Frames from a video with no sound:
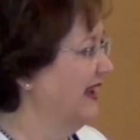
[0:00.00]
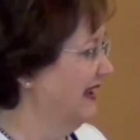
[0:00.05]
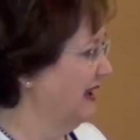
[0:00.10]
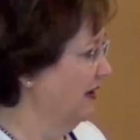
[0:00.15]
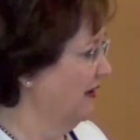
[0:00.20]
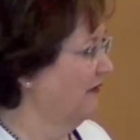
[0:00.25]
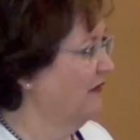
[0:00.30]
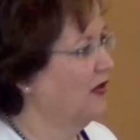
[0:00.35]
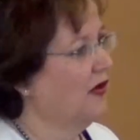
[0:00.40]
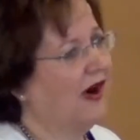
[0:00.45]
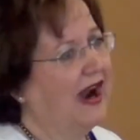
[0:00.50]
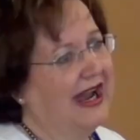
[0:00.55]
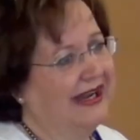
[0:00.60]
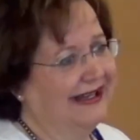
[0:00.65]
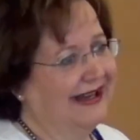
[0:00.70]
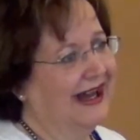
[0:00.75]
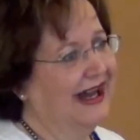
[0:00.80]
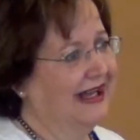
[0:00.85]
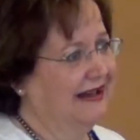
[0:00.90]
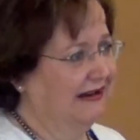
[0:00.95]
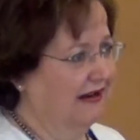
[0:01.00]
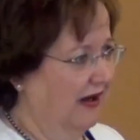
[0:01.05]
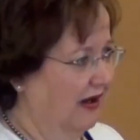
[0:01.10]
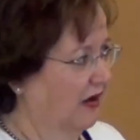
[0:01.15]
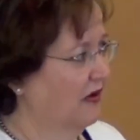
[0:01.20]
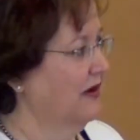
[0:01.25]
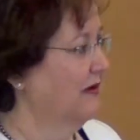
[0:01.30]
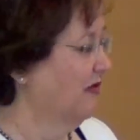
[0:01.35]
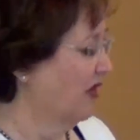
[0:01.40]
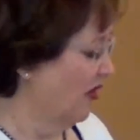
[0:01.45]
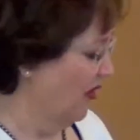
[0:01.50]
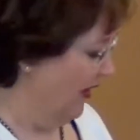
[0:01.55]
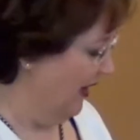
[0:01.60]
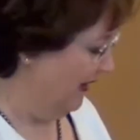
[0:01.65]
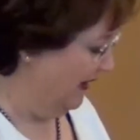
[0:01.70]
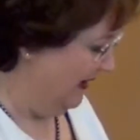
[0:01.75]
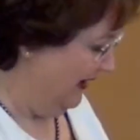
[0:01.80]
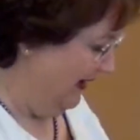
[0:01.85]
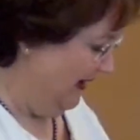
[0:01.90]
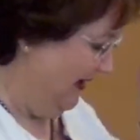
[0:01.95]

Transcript: and therefore I got on the board.